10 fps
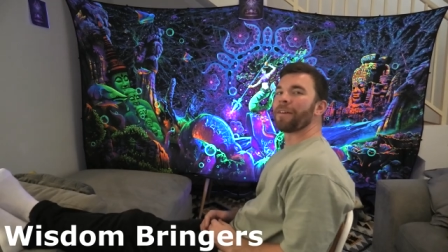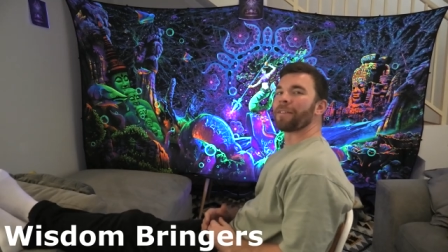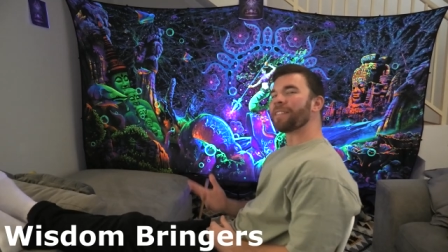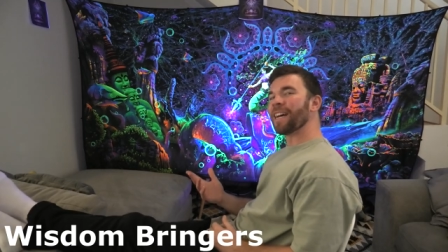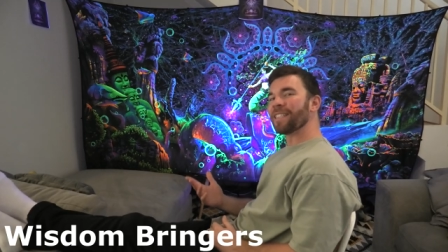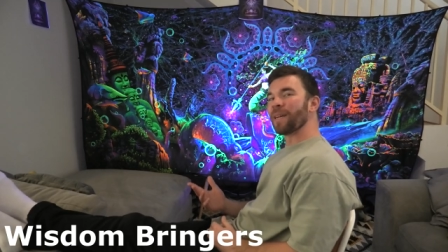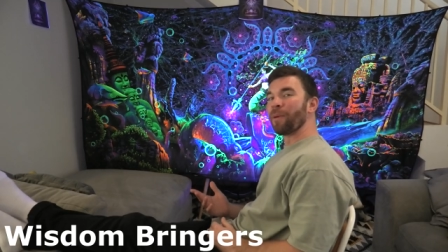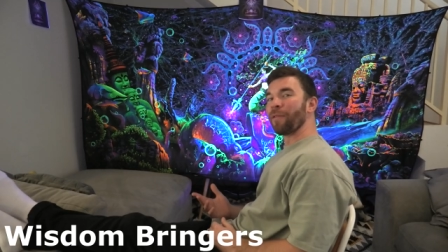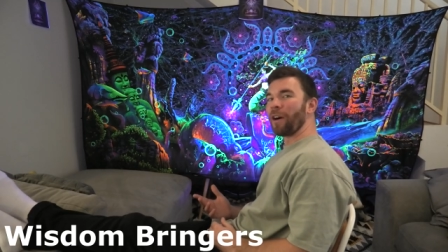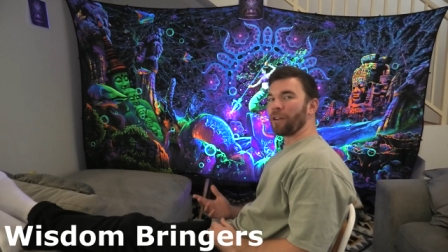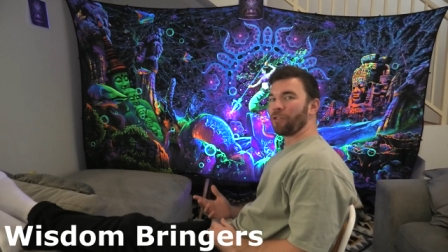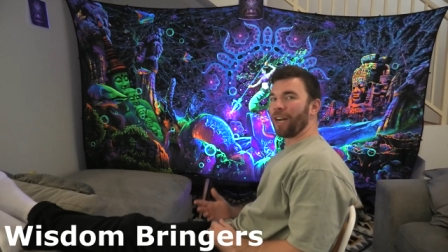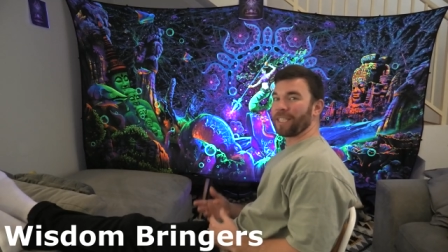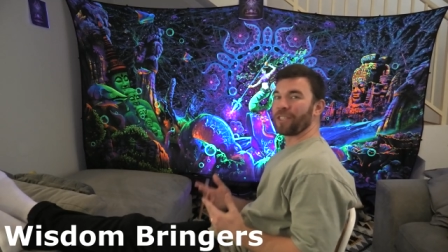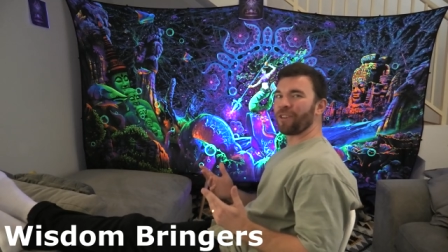The down-tempo final
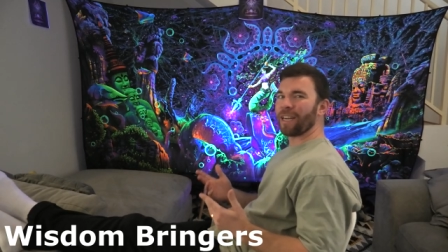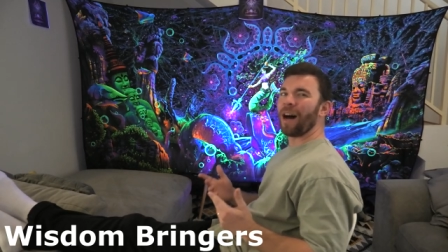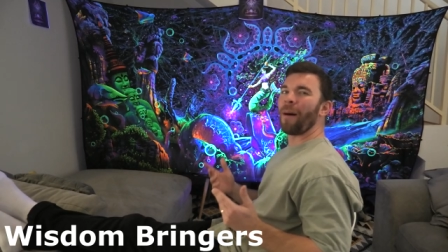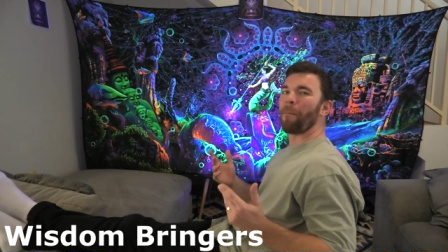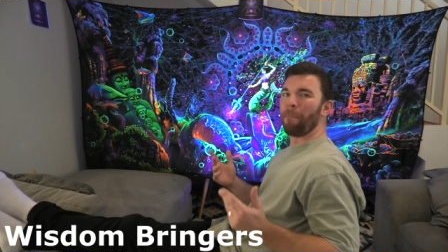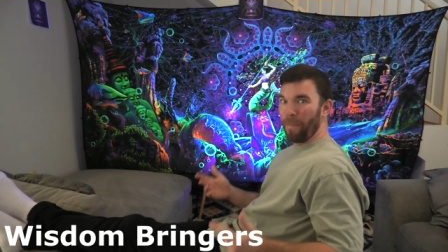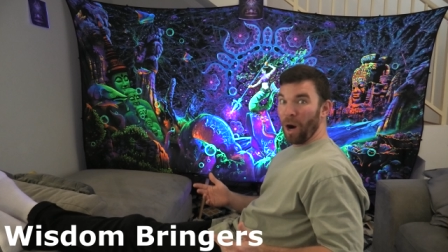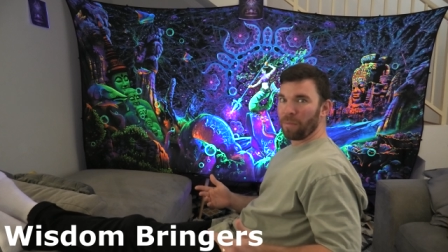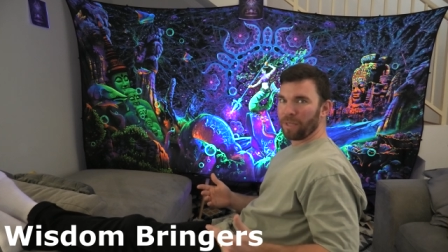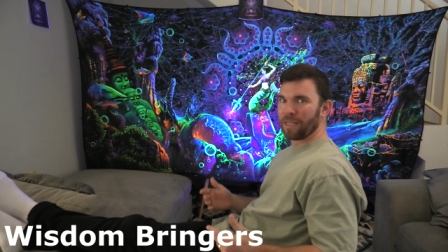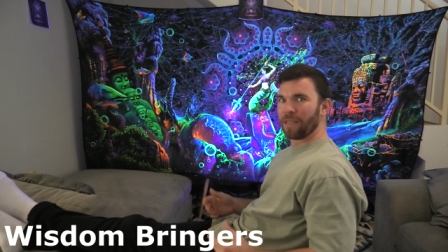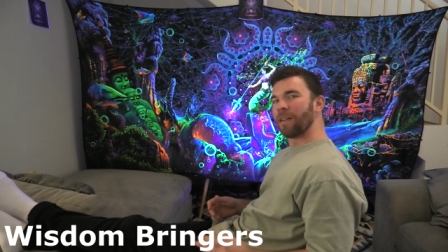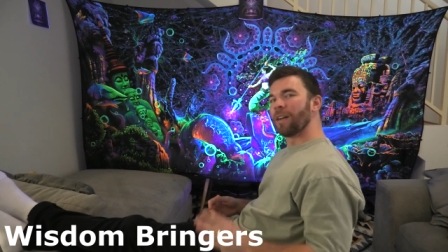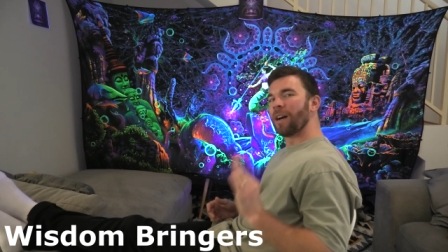track straight up bops.